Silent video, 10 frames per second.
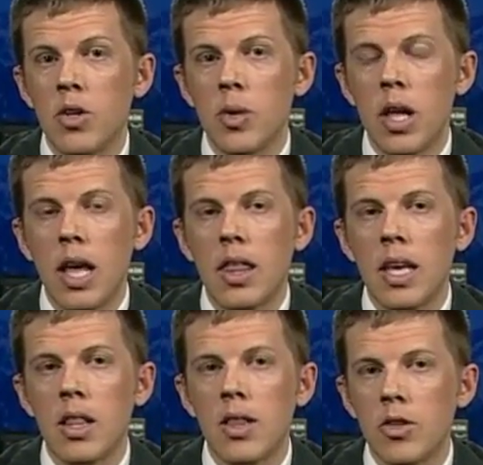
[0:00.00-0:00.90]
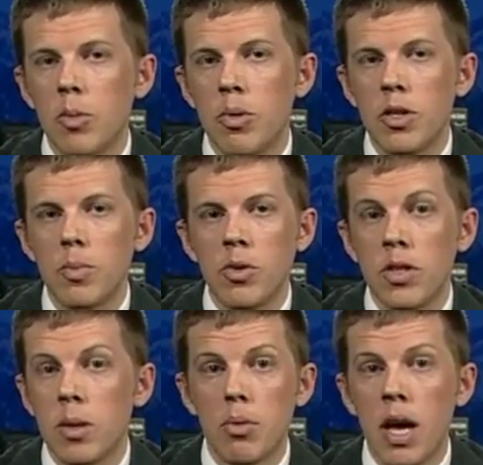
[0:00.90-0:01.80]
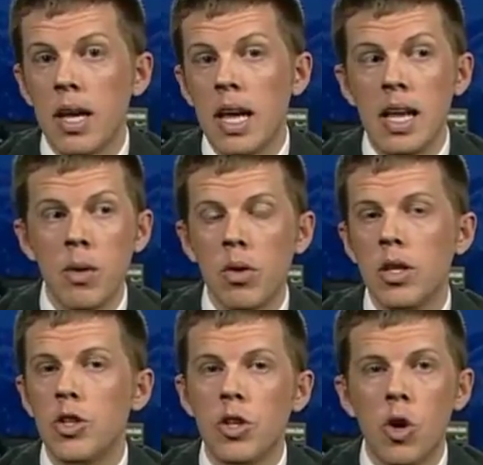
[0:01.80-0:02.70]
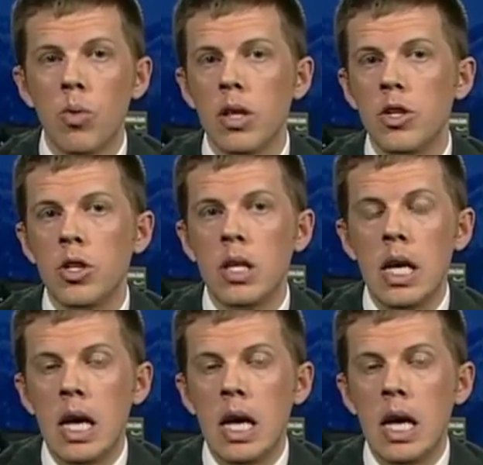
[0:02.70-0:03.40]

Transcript: So I think that these are principles that apply to any religion, no religion.